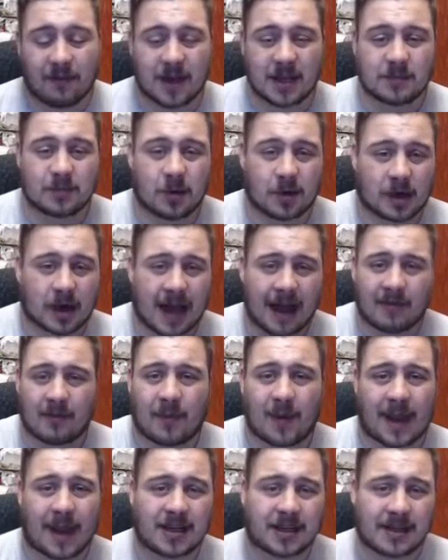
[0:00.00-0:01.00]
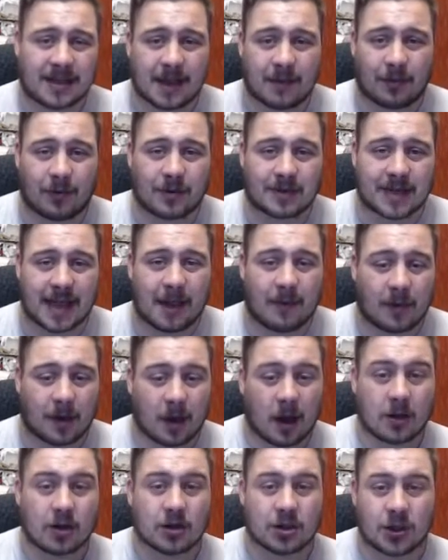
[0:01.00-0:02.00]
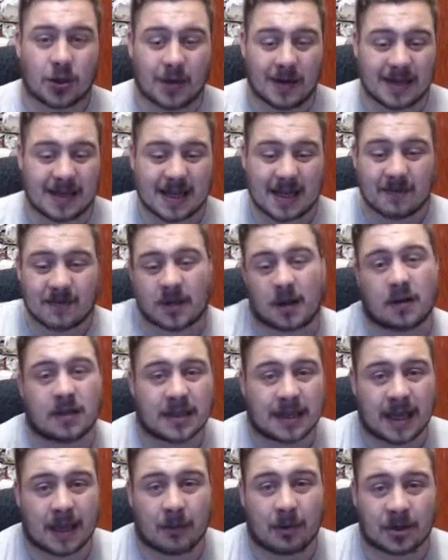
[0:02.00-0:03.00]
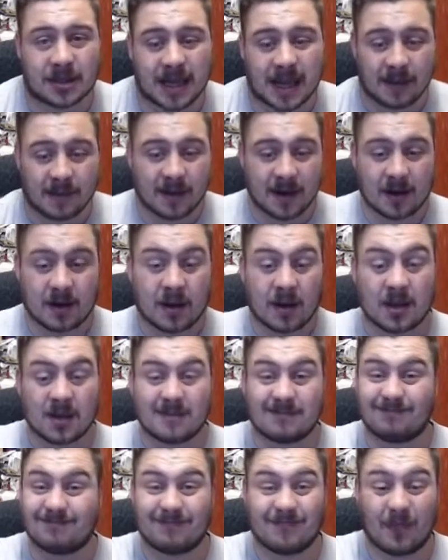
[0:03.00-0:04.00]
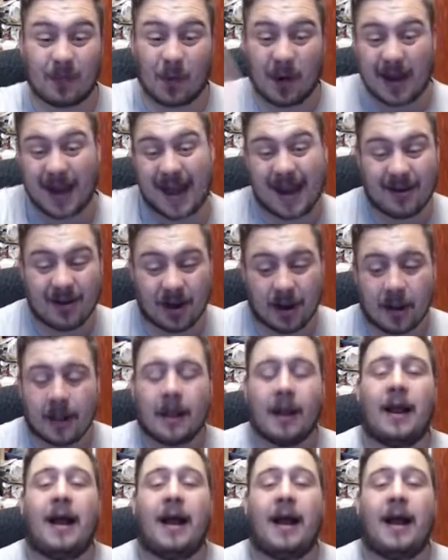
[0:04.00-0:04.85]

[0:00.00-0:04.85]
Facebook, I have a page at Yate Boys Gaming. I'm just doing this every time I say Yate Boys Gaming because why the hell not?